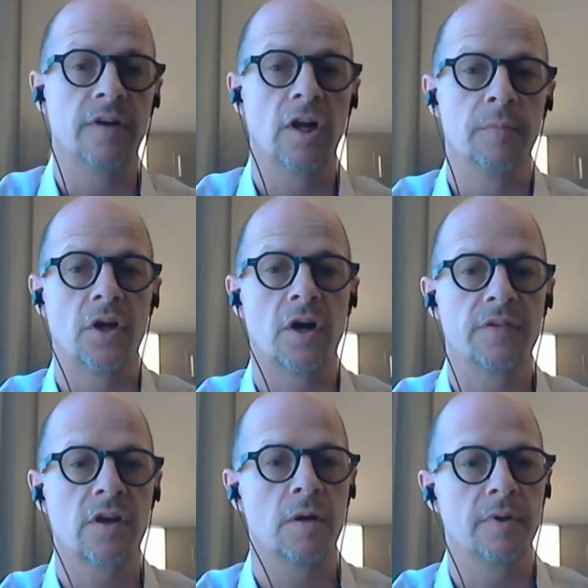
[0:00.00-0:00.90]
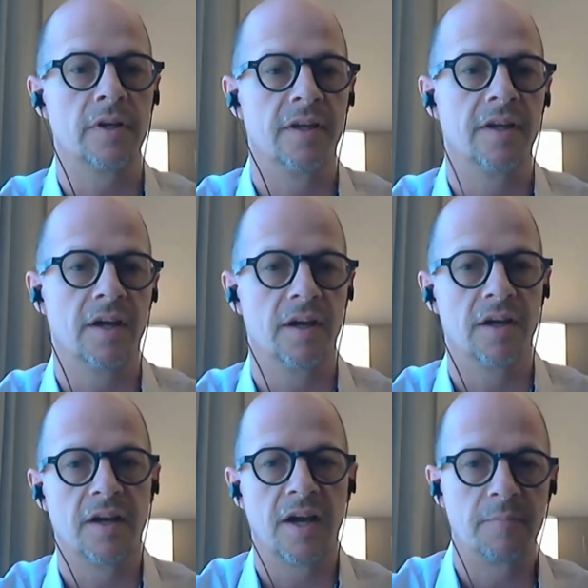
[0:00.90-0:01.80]
development of the company.
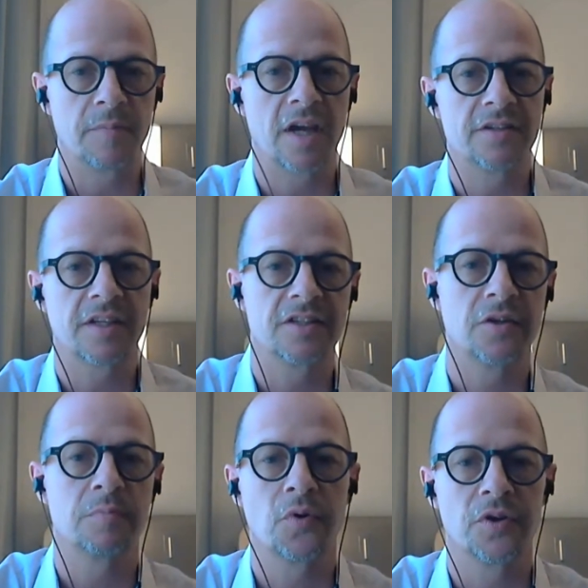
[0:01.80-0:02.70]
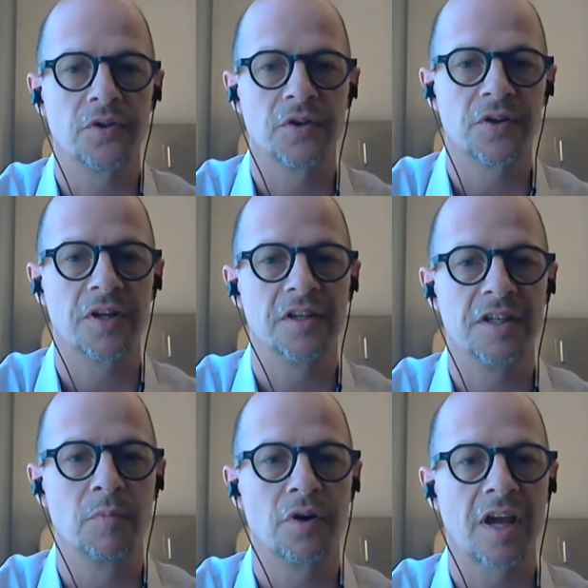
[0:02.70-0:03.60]
I'm guessing at some point you're going to
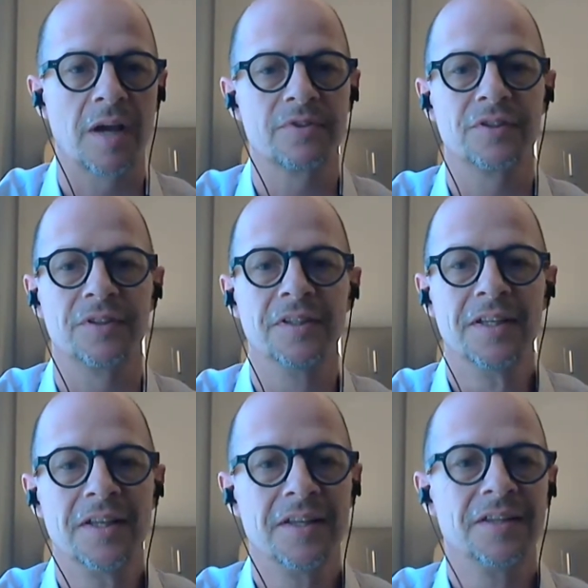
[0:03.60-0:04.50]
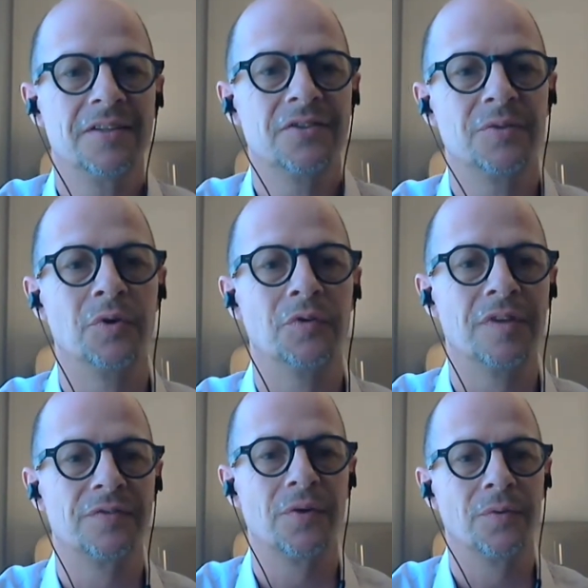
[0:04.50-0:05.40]
need more capital to
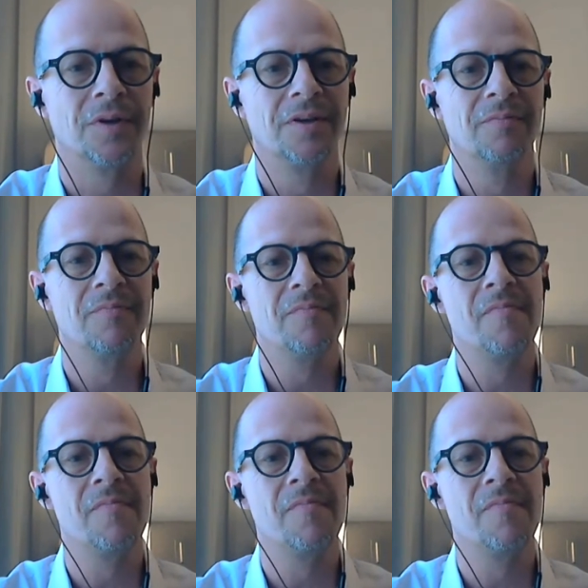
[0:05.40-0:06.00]
move this forward.